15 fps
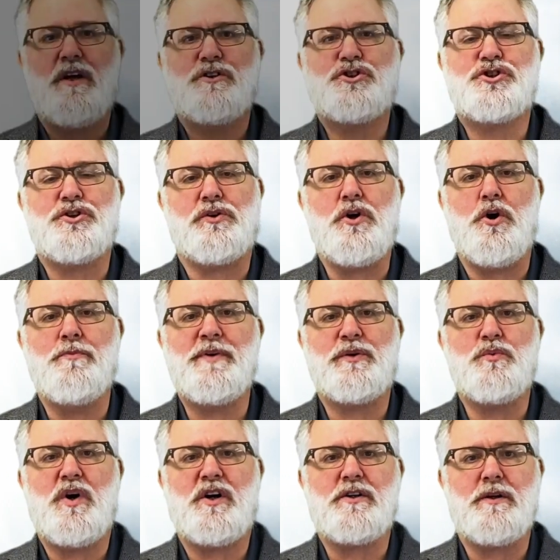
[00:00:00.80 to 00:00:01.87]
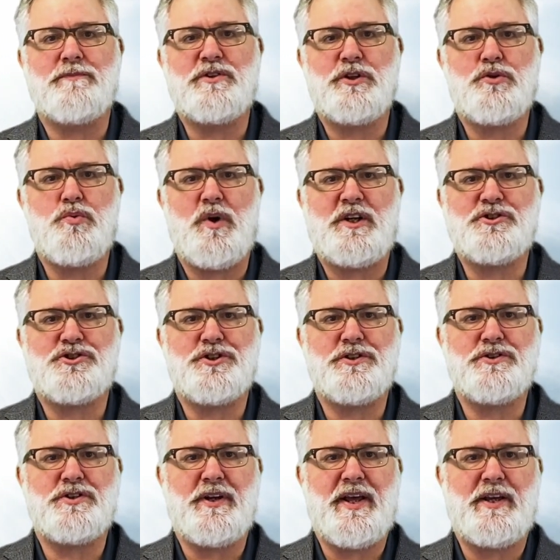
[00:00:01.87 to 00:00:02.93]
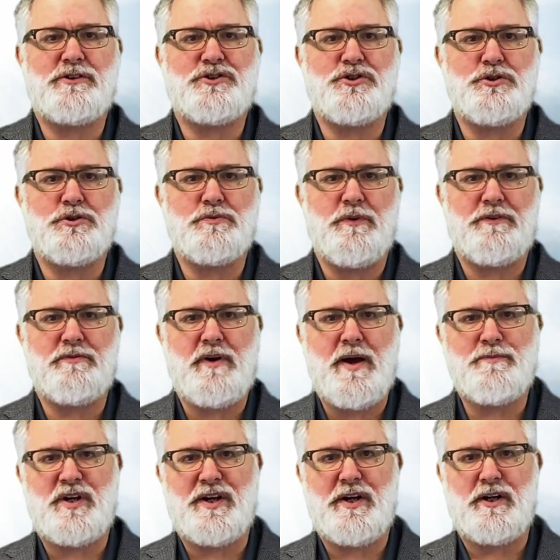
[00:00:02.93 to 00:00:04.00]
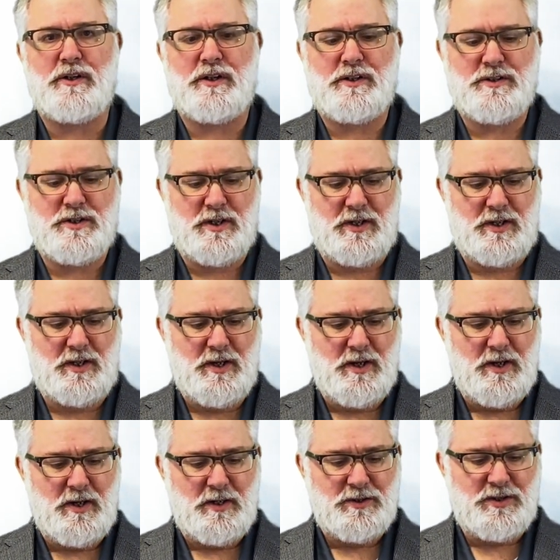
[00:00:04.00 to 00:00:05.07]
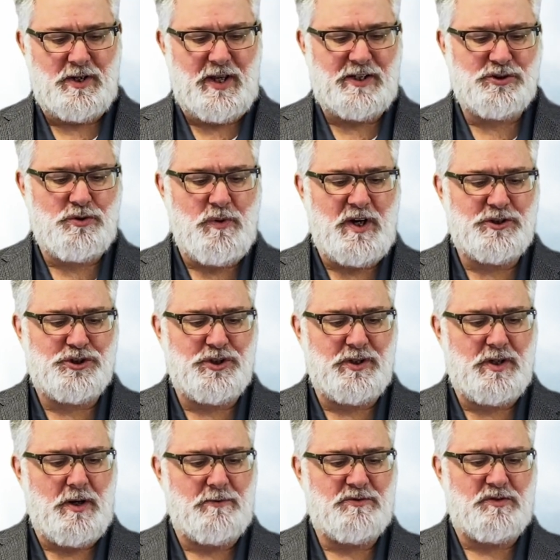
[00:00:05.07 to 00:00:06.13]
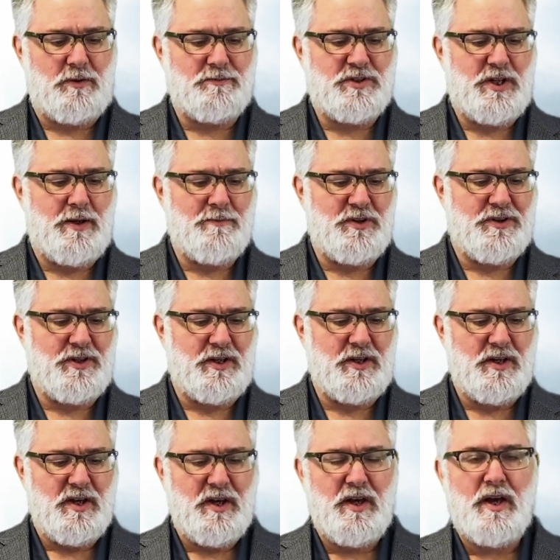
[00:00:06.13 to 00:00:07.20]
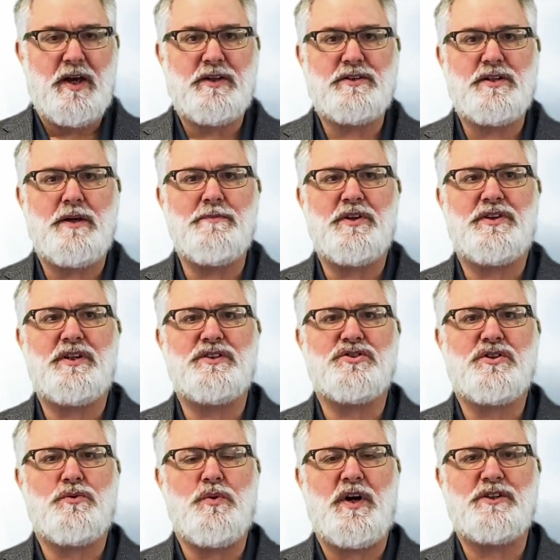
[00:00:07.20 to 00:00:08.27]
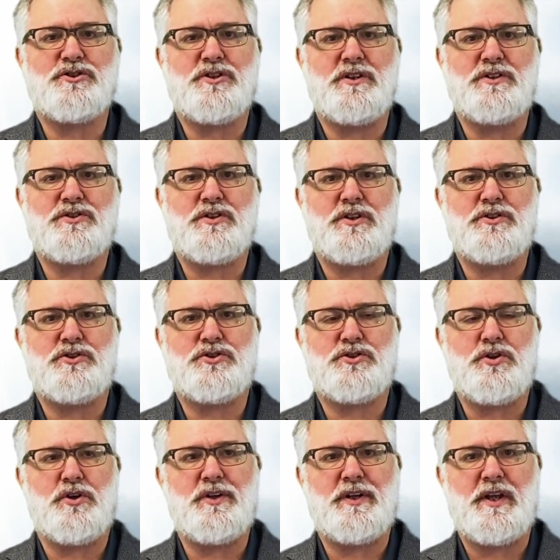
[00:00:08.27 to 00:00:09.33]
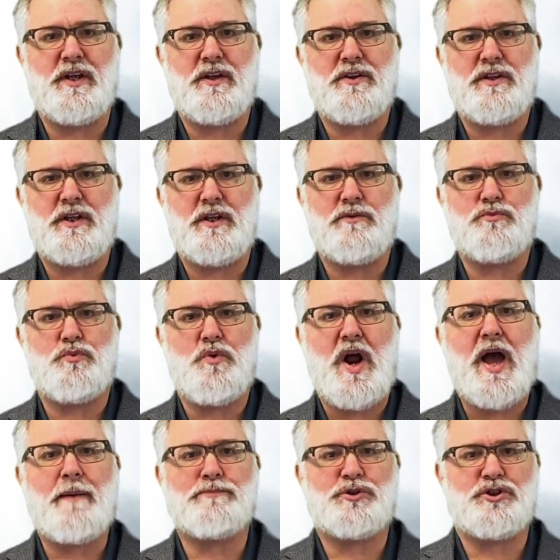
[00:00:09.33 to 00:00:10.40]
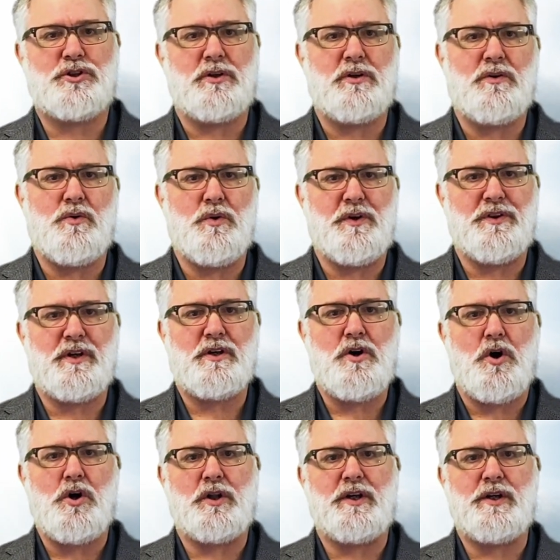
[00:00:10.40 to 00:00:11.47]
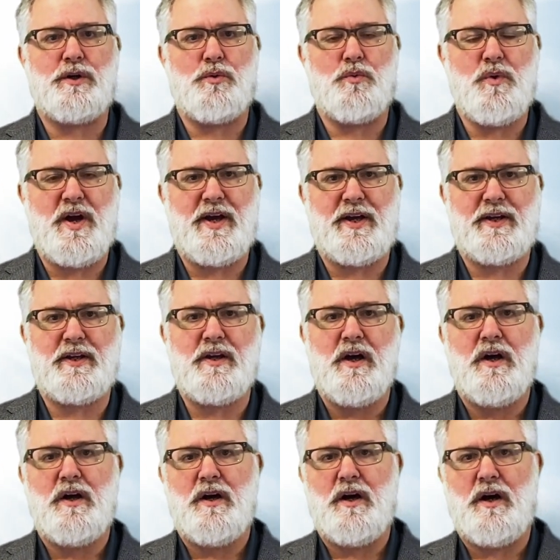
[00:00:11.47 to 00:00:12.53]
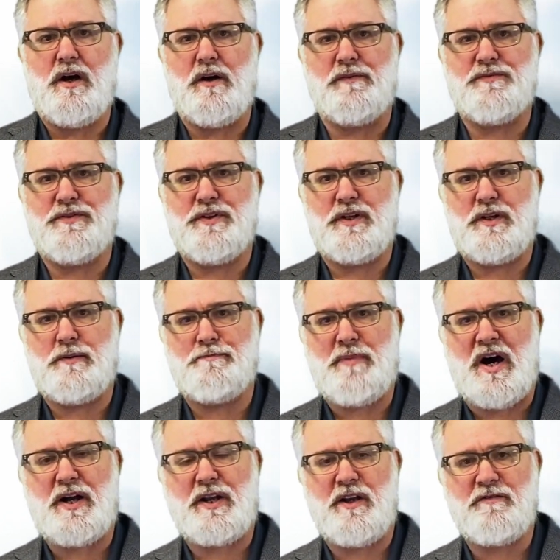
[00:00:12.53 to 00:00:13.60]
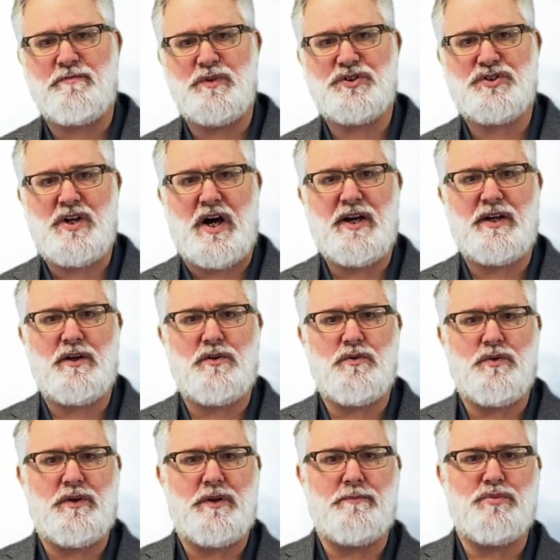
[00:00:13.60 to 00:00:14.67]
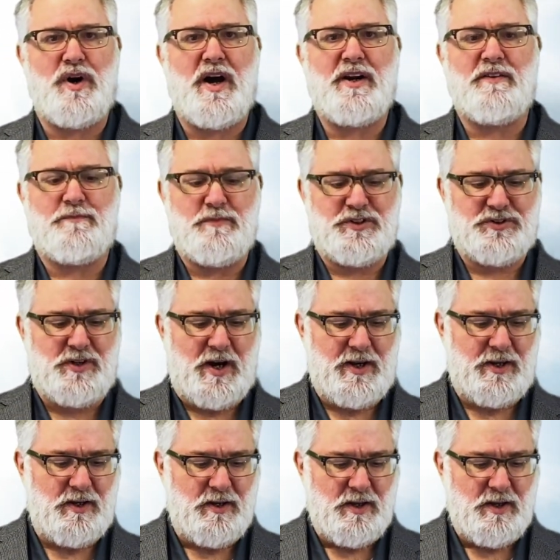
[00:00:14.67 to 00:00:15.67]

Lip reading: Shalom and welcome to Questions and Answers with Rabbi Eric T. Today's question comes from Timothy, and Timothy's question is concerning the rapture or the calling away of the body of Messiah or the bride of Messiah.